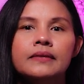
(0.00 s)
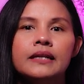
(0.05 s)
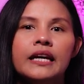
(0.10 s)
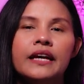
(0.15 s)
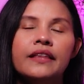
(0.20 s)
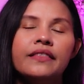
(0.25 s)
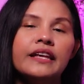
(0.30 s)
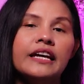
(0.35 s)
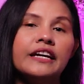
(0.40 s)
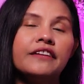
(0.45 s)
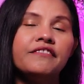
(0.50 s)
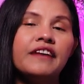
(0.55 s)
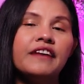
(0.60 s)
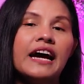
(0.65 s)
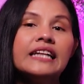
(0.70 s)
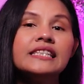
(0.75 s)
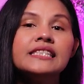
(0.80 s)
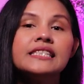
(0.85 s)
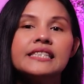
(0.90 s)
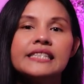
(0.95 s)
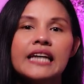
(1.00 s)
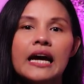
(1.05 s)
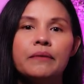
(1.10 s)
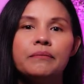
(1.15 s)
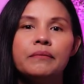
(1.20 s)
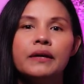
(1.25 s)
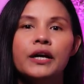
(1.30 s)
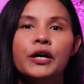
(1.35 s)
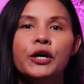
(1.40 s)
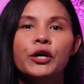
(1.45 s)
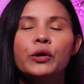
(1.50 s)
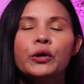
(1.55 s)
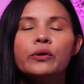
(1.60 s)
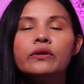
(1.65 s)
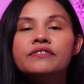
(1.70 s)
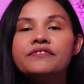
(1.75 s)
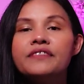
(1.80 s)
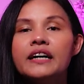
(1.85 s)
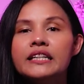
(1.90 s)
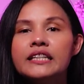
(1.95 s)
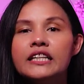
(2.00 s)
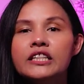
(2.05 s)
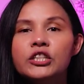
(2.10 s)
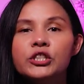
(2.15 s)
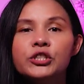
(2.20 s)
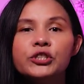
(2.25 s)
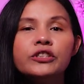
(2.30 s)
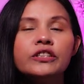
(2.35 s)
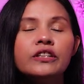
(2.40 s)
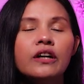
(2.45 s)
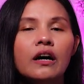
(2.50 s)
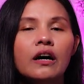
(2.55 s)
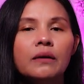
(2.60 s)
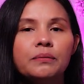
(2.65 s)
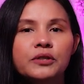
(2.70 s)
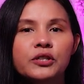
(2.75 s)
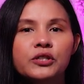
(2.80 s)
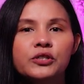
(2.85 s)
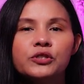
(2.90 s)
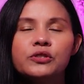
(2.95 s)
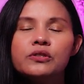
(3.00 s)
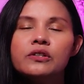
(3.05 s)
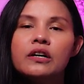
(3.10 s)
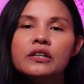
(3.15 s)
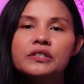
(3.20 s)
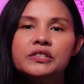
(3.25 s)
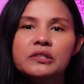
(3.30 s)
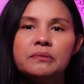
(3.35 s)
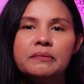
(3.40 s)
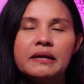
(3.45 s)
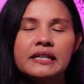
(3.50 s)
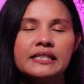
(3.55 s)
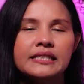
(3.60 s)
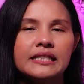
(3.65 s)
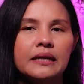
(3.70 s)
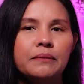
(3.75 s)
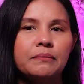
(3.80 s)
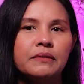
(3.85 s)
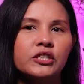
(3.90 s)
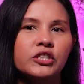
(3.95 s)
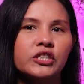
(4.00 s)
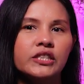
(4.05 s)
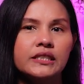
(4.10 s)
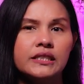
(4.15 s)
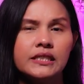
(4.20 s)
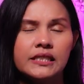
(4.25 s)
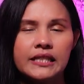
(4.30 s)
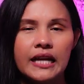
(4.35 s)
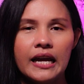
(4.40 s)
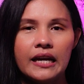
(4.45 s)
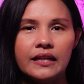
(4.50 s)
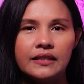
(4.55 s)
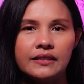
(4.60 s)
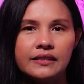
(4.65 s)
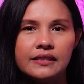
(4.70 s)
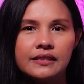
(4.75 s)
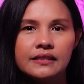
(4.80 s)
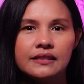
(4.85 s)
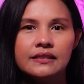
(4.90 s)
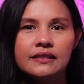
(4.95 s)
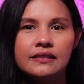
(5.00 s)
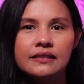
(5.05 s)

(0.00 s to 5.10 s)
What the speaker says: In the Advanced tab, you will find additional options to customize image styles.